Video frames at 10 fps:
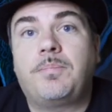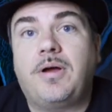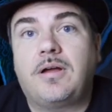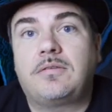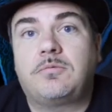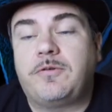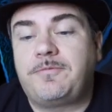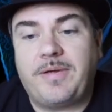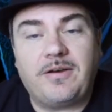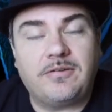But
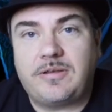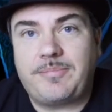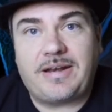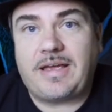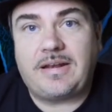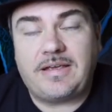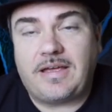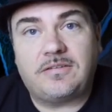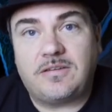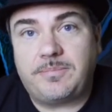we've barely made any
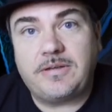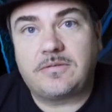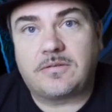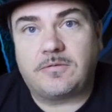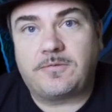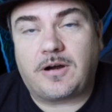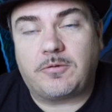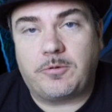A T P so far.